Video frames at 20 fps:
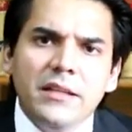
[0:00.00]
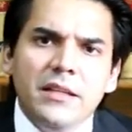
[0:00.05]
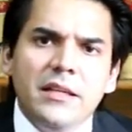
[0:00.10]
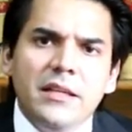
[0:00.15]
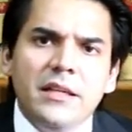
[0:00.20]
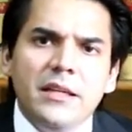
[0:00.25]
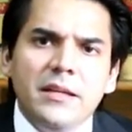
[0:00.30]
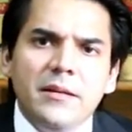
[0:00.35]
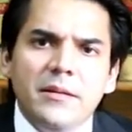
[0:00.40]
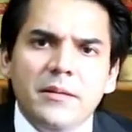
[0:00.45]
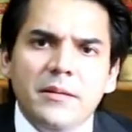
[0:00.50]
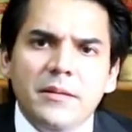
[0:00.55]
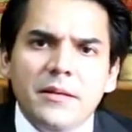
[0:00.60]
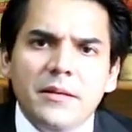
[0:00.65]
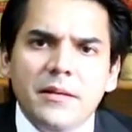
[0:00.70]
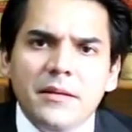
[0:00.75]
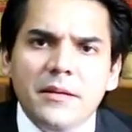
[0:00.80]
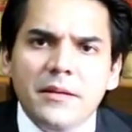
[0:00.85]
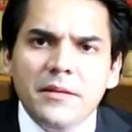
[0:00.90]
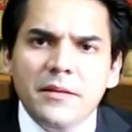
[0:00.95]

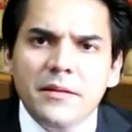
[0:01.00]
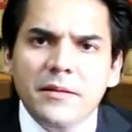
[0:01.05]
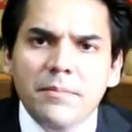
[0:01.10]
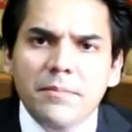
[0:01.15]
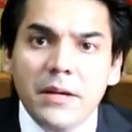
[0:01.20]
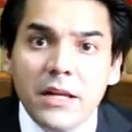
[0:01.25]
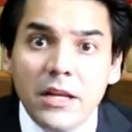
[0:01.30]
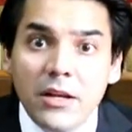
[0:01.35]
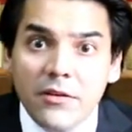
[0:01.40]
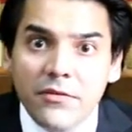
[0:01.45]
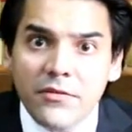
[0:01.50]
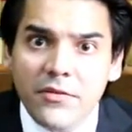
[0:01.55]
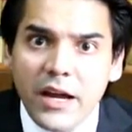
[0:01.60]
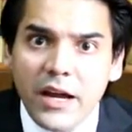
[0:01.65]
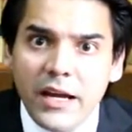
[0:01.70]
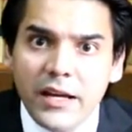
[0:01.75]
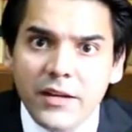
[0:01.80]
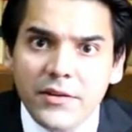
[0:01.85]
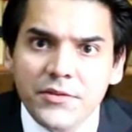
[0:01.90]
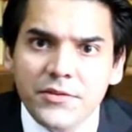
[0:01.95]
the Bill of
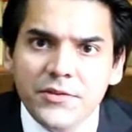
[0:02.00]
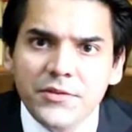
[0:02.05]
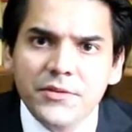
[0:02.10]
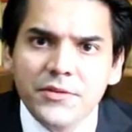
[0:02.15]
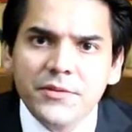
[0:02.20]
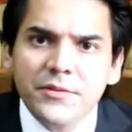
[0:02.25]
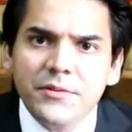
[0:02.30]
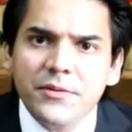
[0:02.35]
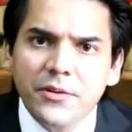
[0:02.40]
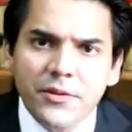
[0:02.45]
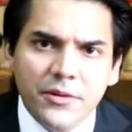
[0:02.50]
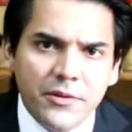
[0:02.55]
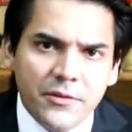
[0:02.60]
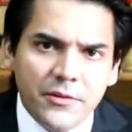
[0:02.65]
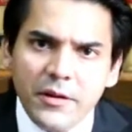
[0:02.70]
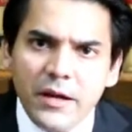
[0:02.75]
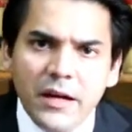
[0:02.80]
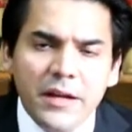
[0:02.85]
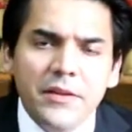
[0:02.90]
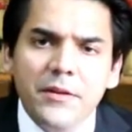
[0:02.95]
Rights,
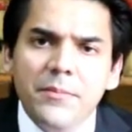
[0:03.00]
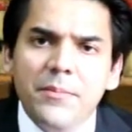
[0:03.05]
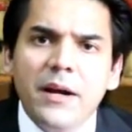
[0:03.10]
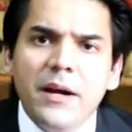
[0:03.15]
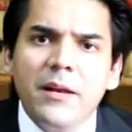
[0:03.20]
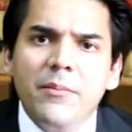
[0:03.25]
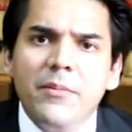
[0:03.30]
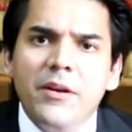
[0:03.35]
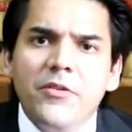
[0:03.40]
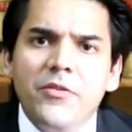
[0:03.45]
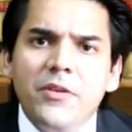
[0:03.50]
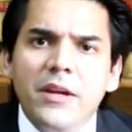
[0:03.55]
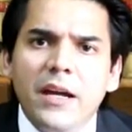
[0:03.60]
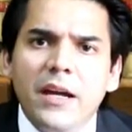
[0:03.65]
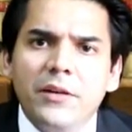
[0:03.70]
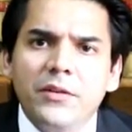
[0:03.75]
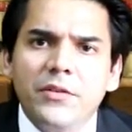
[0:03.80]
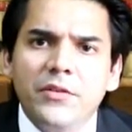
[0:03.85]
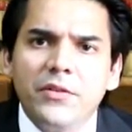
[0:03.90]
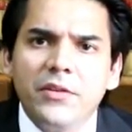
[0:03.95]
or other
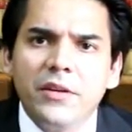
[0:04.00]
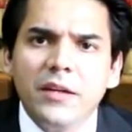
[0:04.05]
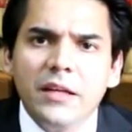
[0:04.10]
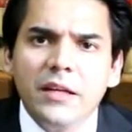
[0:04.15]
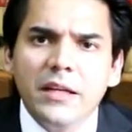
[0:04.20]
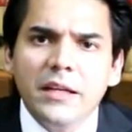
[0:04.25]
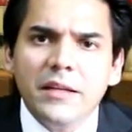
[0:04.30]
parliamentary acts,